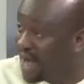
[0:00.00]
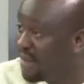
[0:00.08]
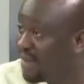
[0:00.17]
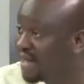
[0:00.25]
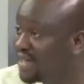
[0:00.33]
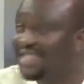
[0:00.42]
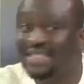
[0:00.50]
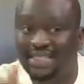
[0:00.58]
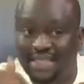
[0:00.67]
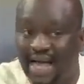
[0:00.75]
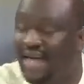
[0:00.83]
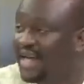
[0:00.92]
Mahama
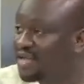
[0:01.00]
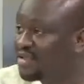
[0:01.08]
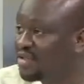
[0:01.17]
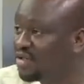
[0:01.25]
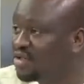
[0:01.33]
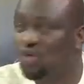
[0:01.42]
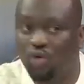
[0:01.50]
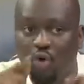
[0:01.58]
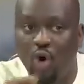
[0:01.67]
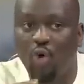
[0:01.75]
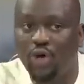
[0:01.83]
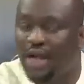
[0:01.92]
decided to
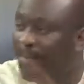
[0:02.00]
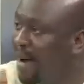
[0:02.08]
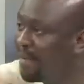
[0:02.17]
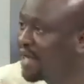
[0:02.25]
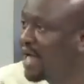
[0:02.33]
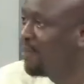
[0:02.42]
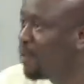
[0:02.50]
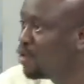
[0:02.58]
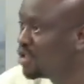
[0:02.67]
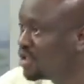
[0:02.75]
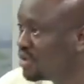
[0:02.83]
go with a public apology.